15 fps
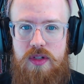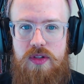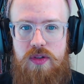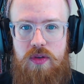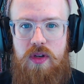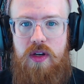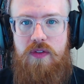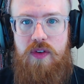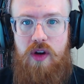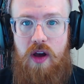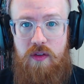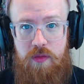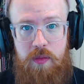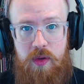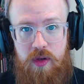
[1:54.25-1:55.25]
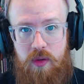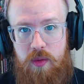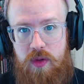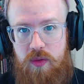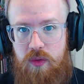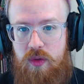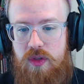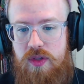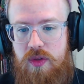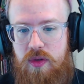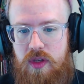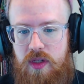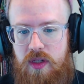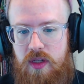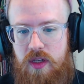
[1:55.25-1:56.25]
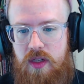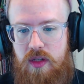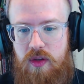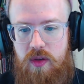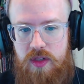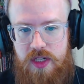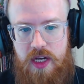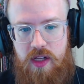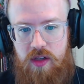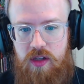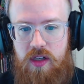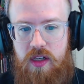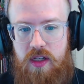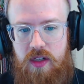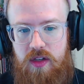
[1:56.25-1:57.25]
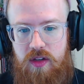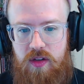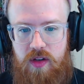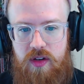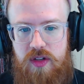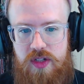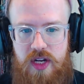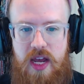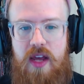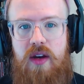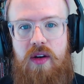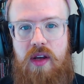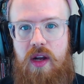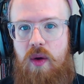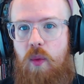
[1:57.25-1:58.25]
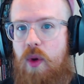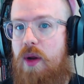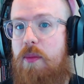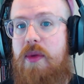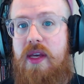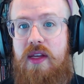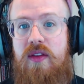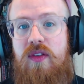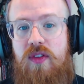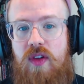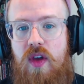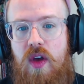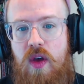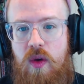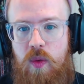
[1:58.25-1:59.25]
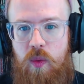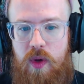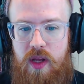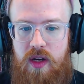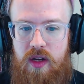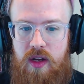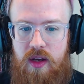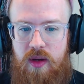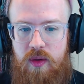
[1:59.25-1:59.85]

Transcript: so that if you're not familiar with the rules, you can take a look and you'll understand kind of what it means when